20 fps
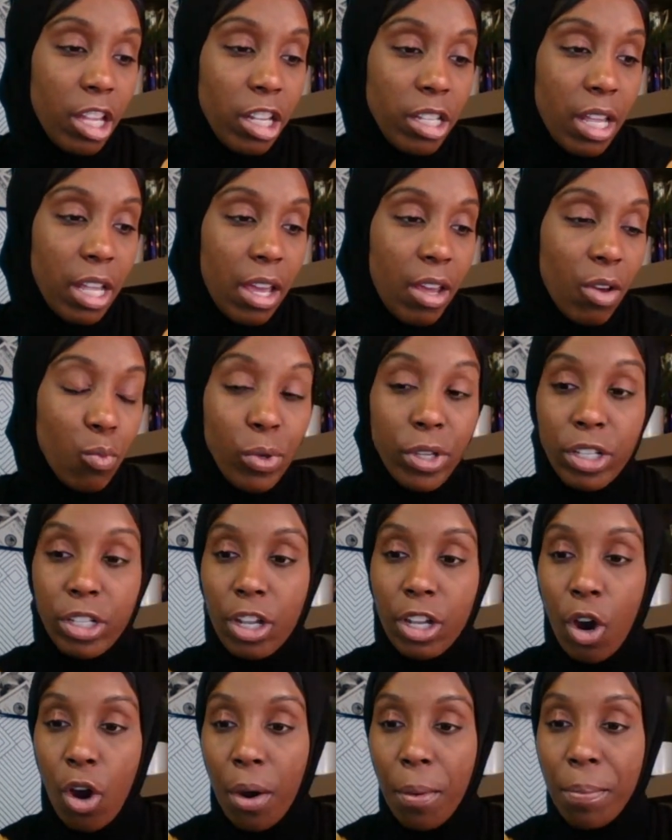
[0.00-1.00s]
Then we
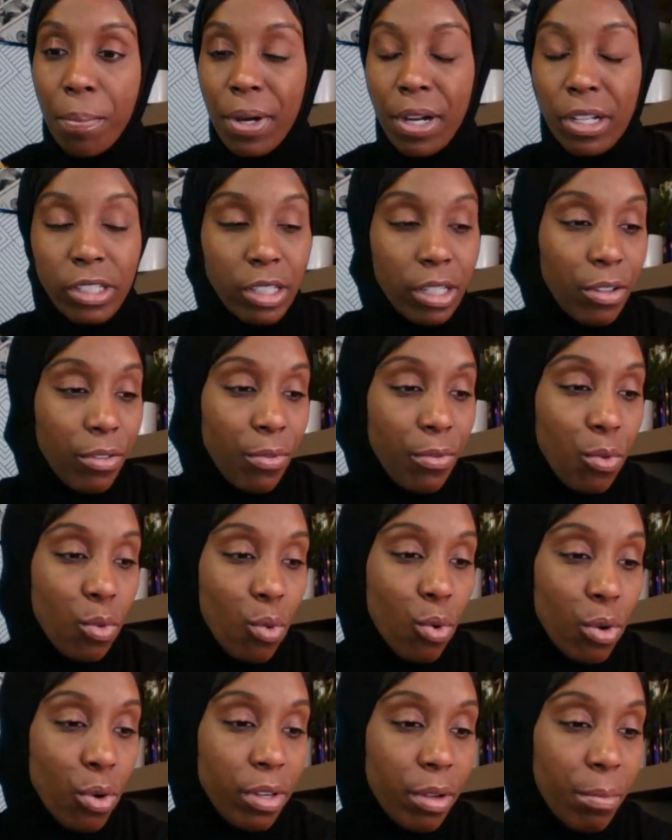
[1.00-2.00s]
did our budget
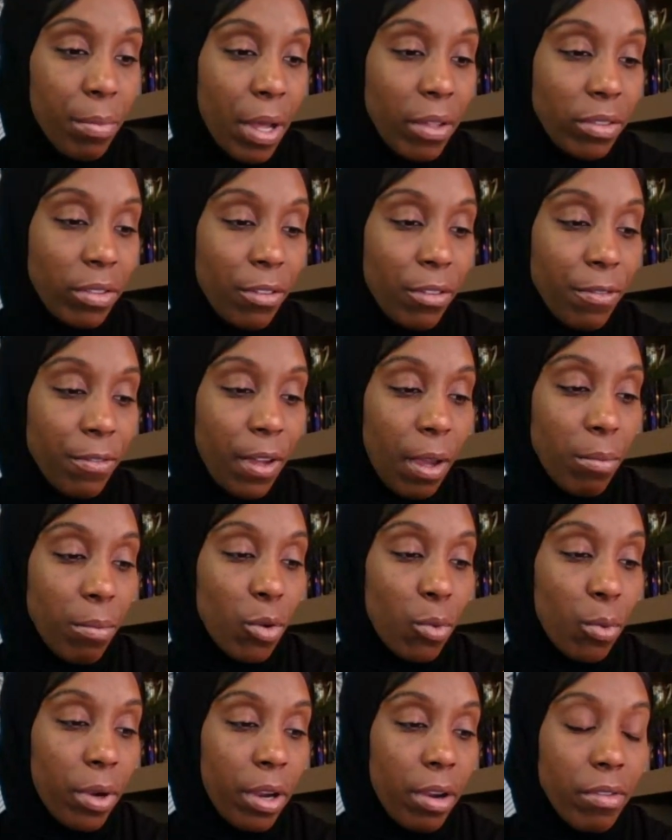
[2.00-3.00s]
for the month of
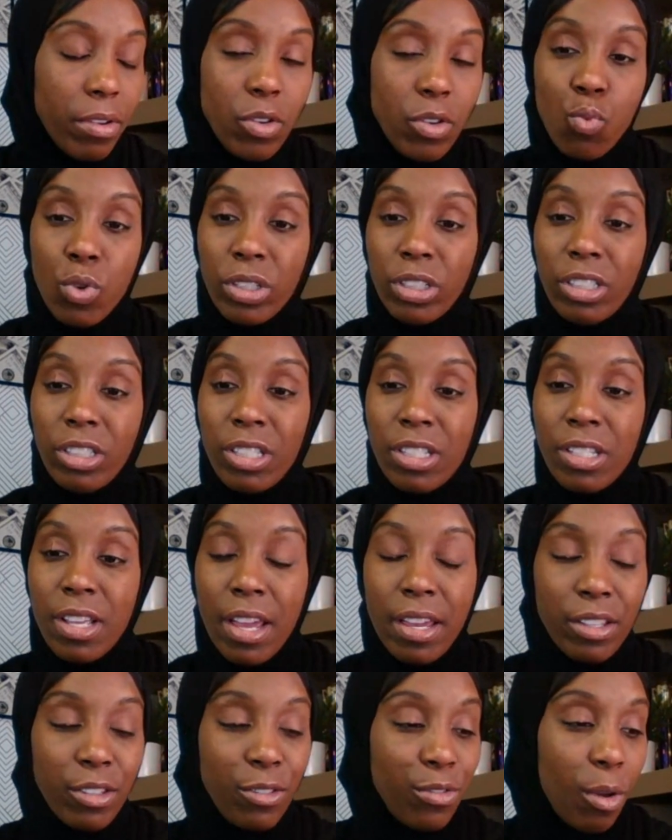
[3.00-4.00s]
February, which
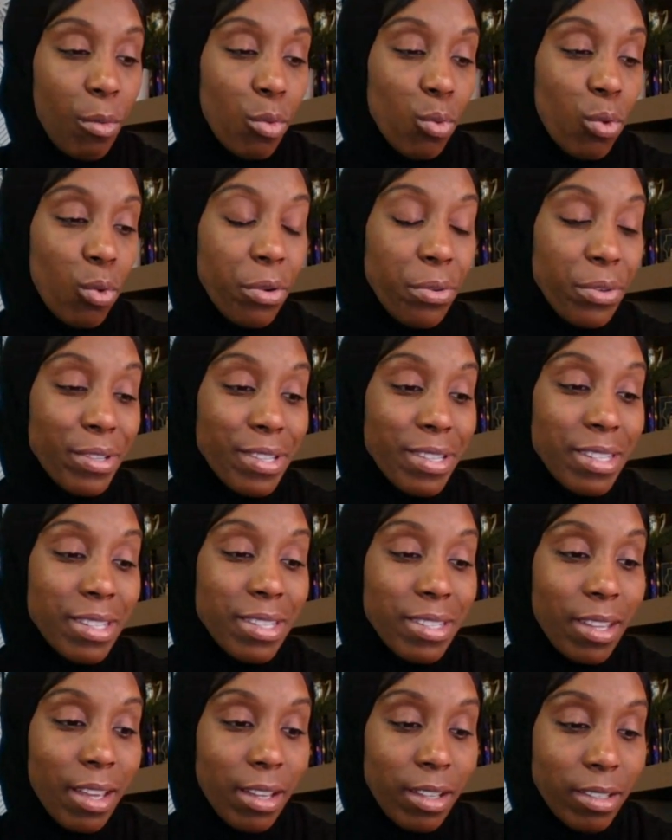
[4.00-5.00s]
today is February the
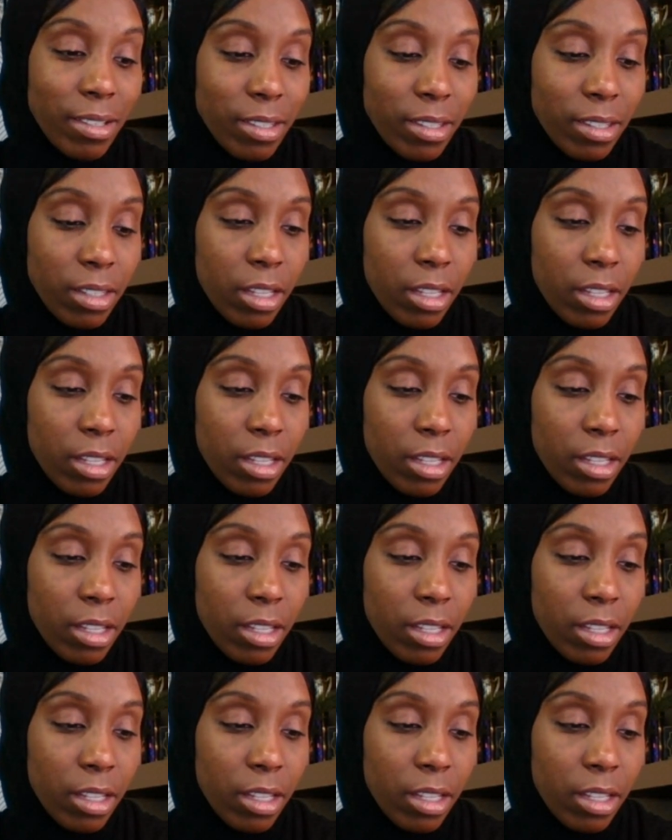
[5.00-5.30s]
6th.